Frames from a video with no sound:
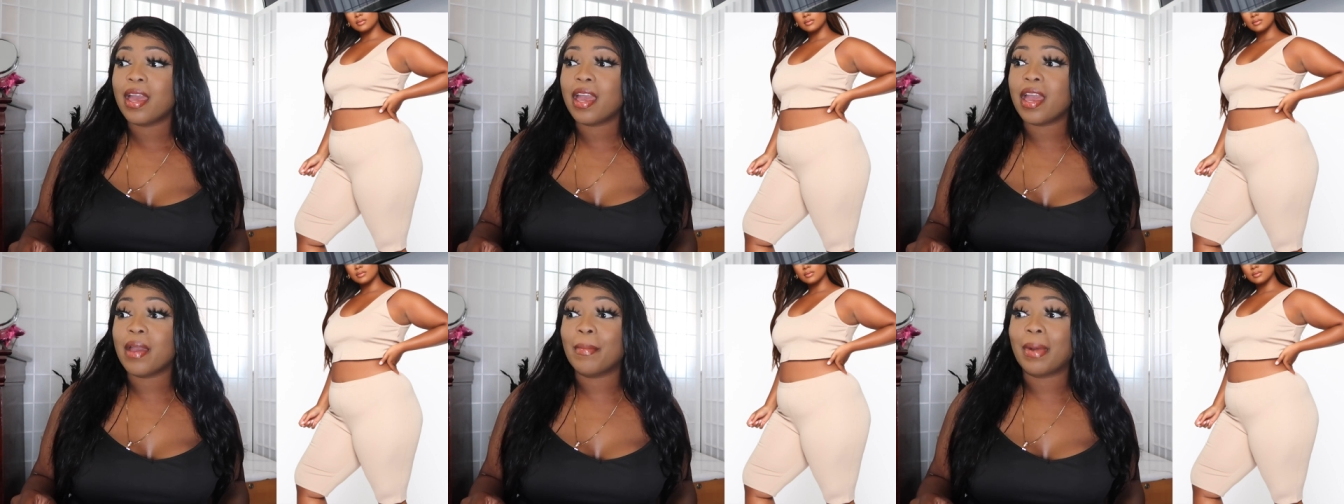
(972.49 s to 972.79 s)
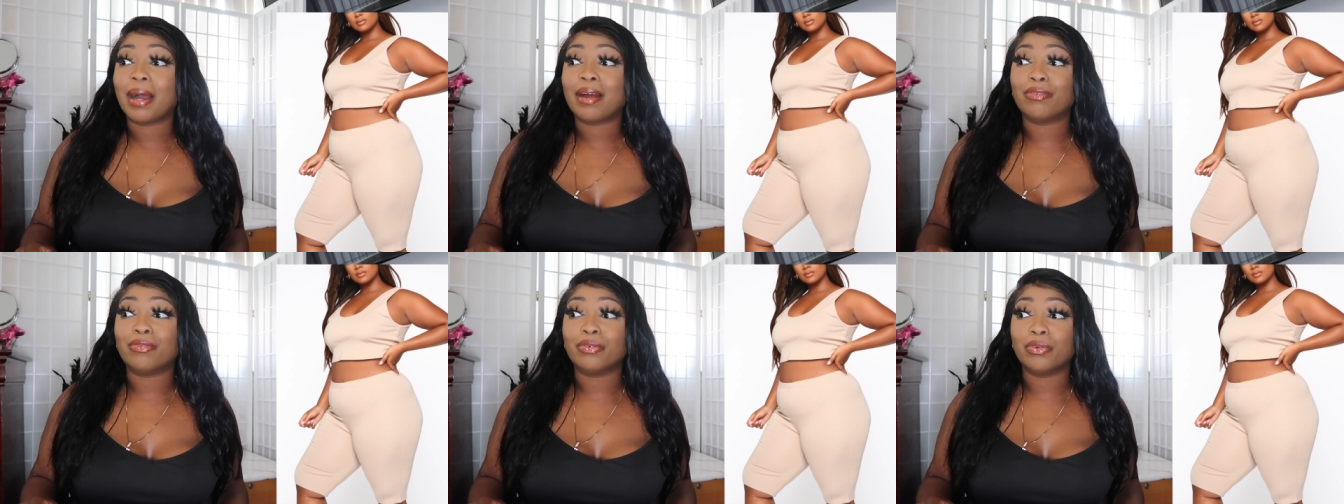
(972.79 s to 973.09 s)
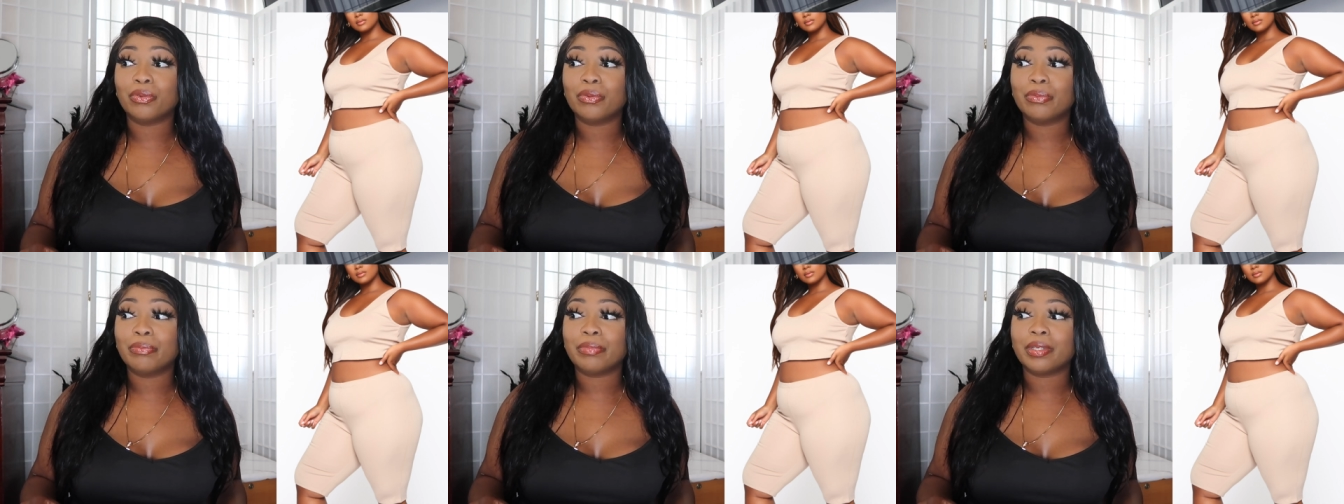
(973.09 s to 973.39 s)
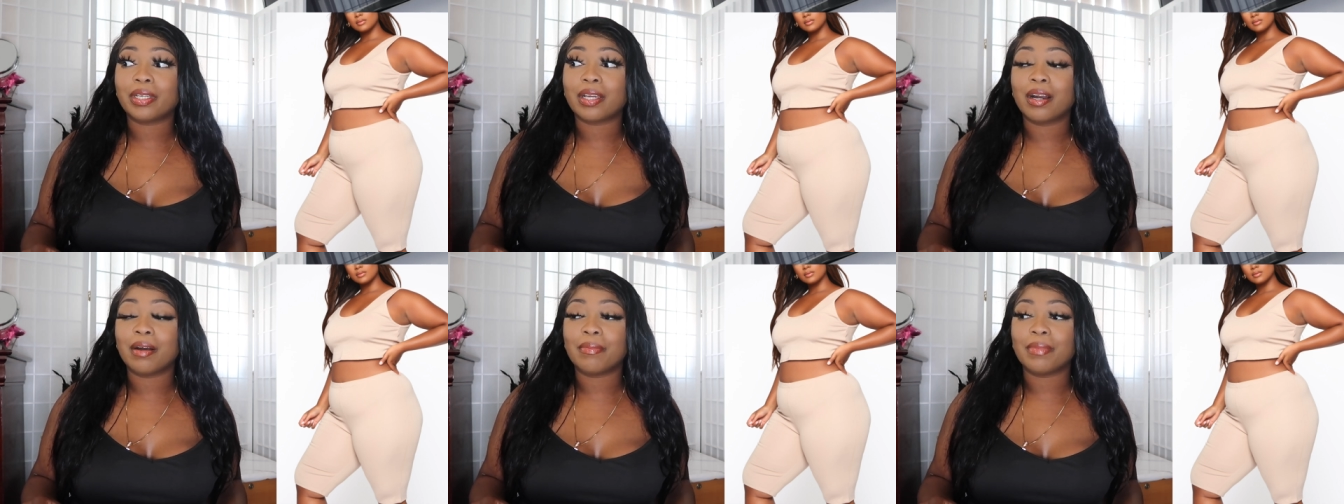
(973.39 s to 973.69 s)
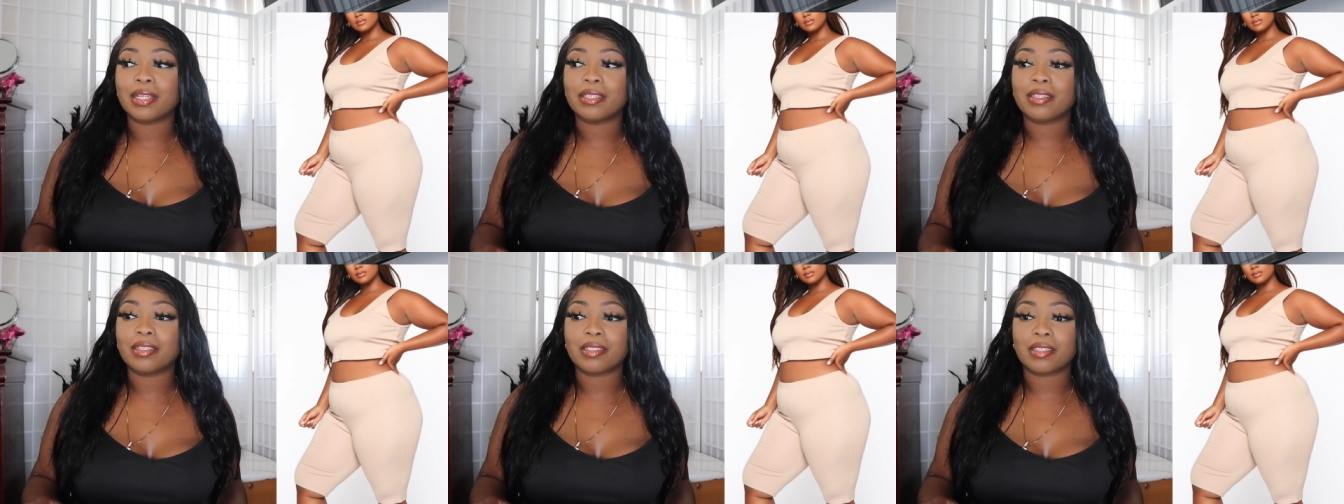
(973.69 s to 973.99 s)
and my room
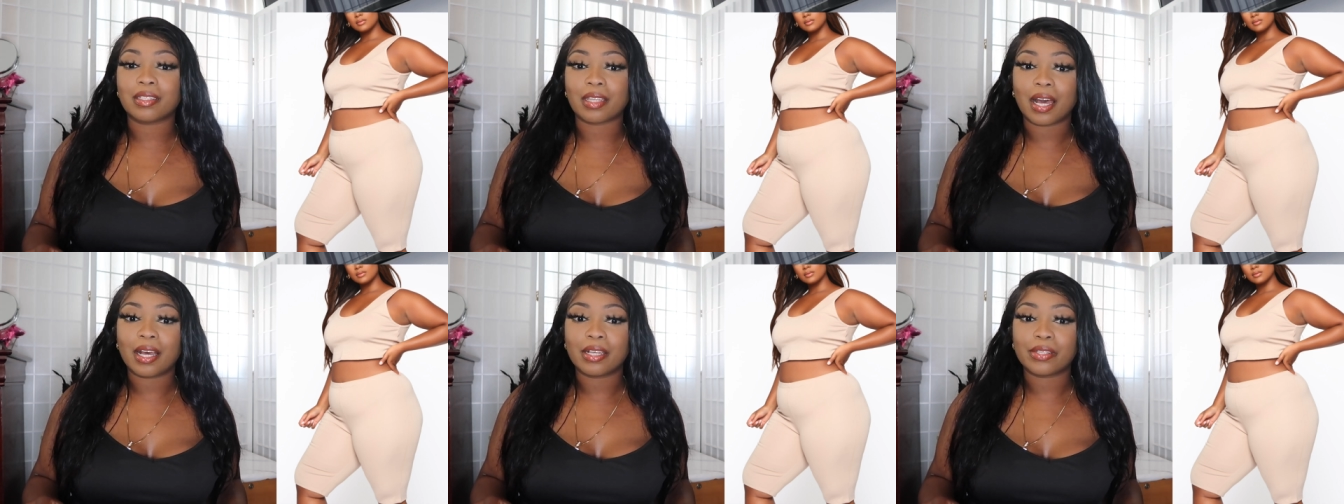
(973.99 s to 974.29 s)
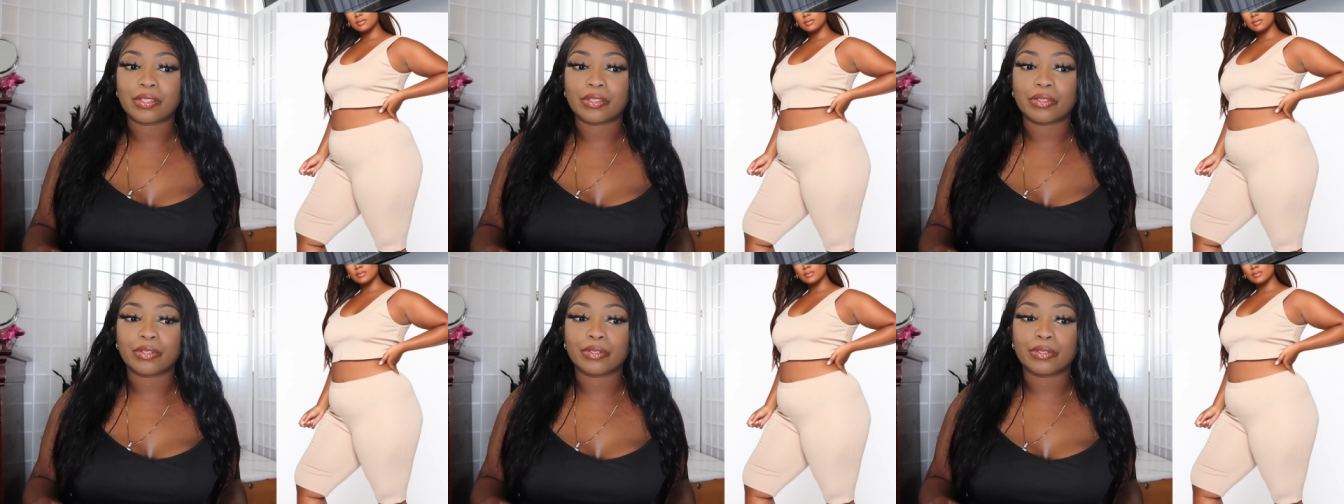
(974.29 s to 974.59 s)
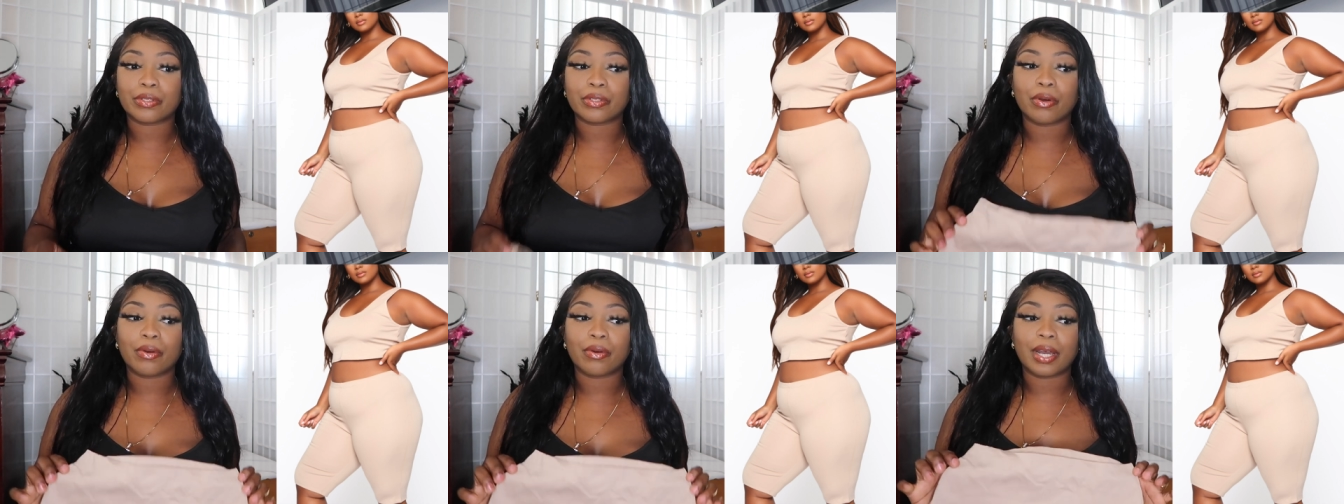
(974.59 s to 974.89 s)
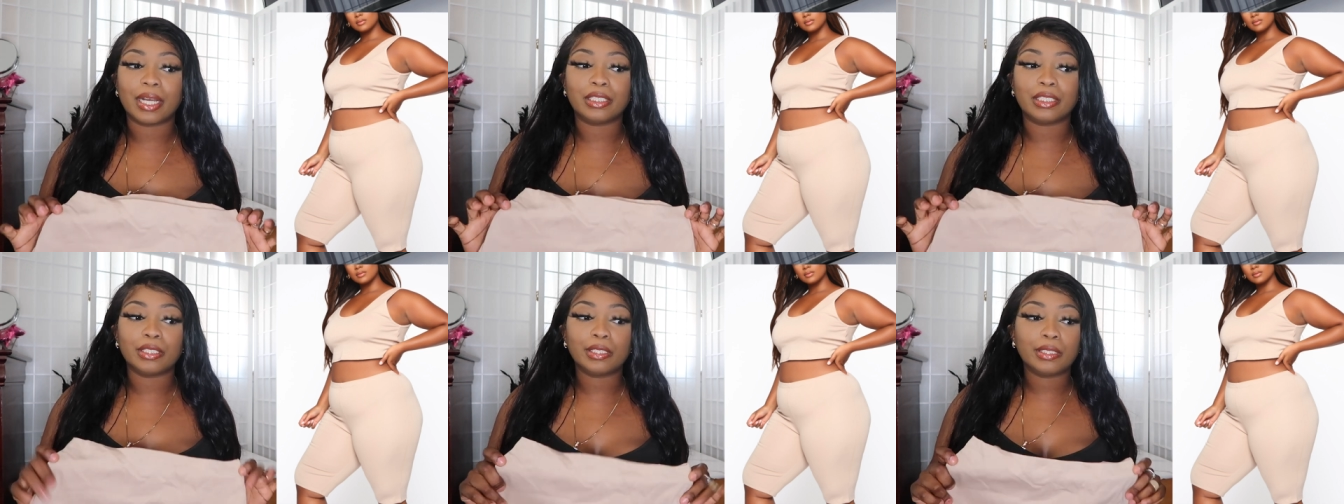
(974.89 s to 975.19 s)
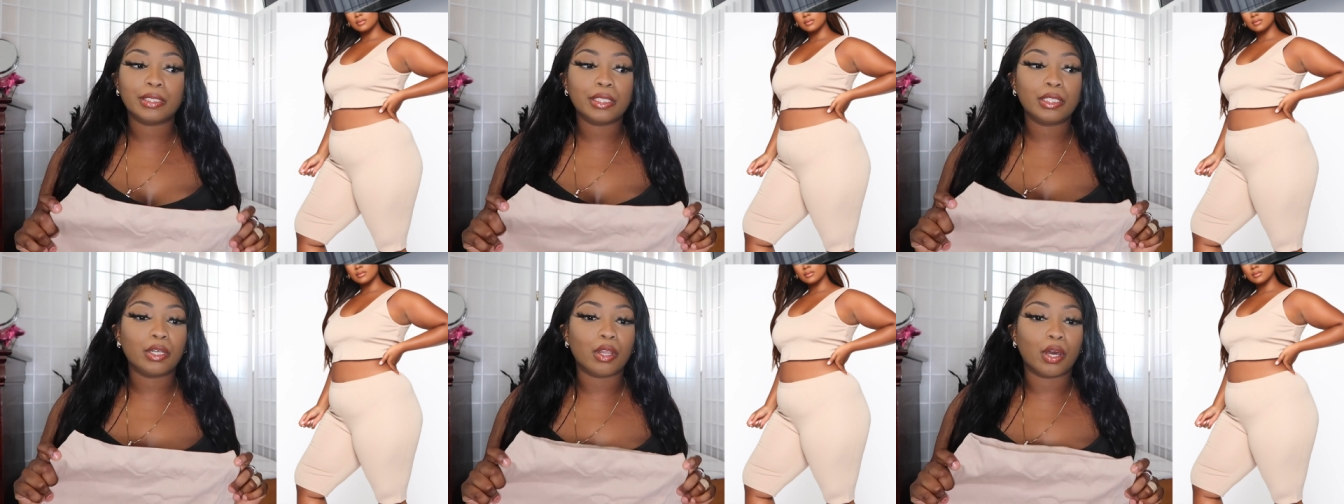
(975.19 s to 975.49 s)
become a disaster so i
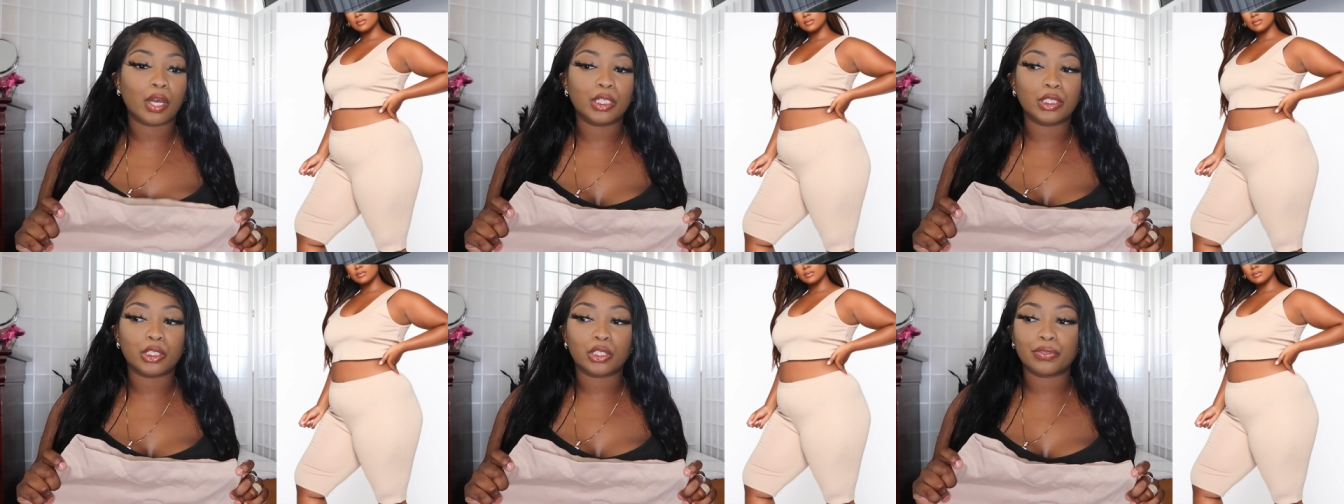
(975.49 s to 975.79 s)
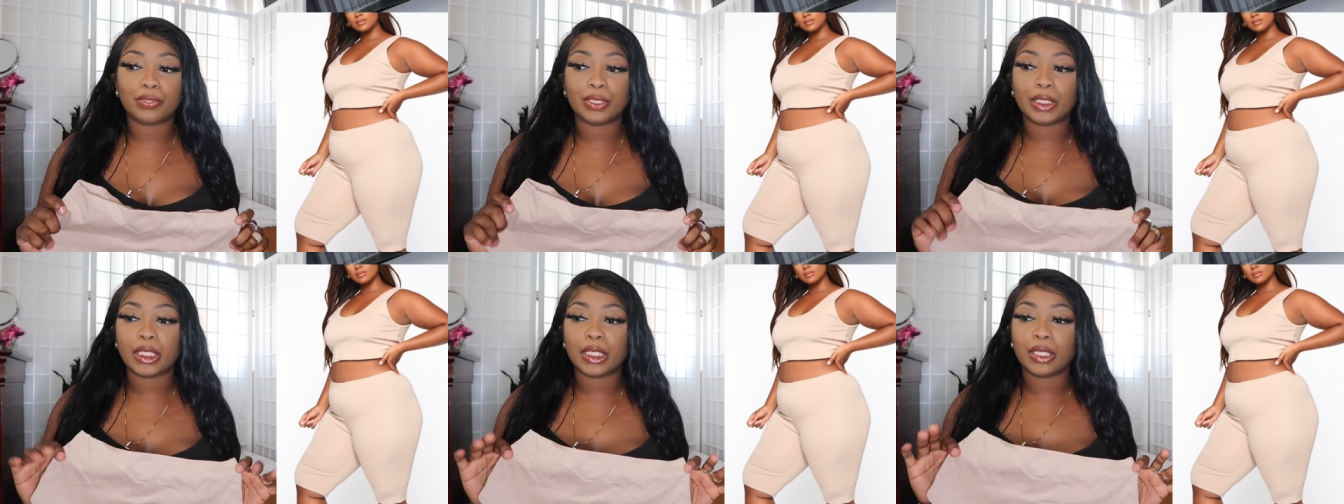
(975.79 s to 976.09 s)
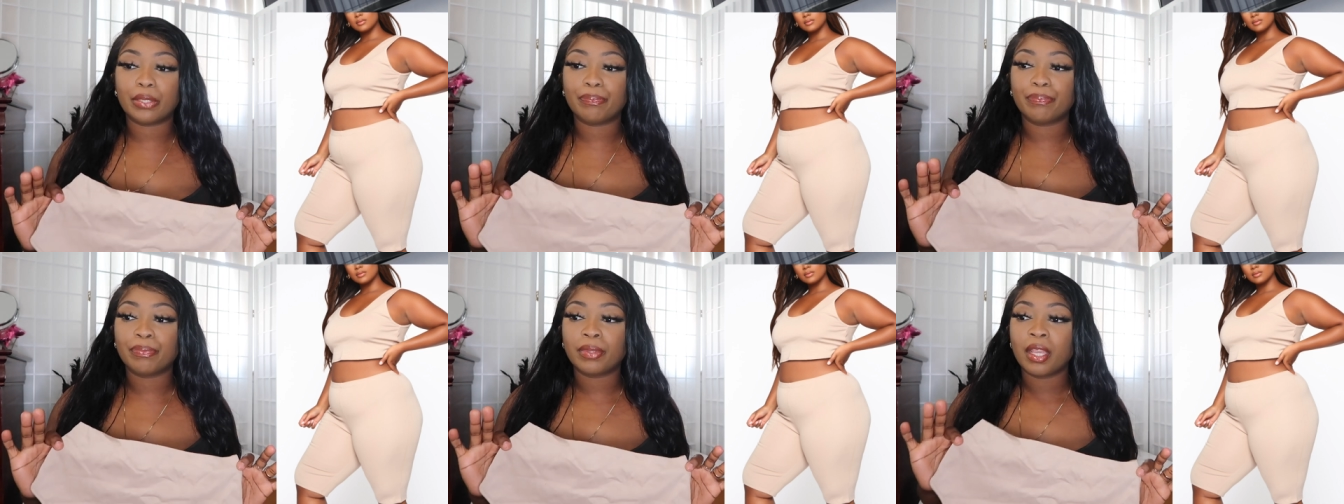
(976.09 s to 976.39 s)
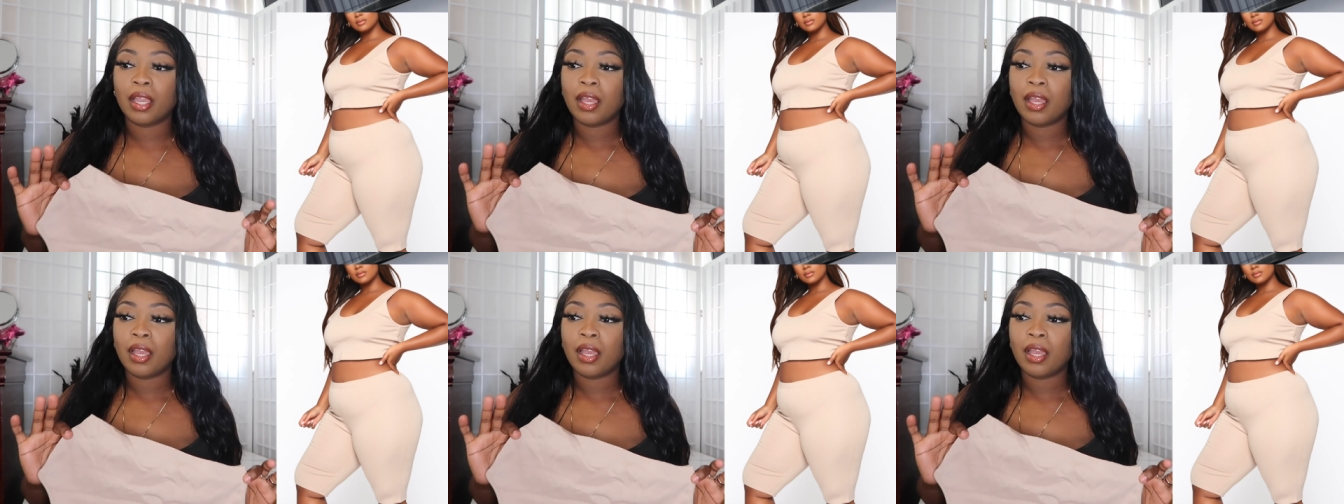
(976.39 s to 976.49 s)
just did laundry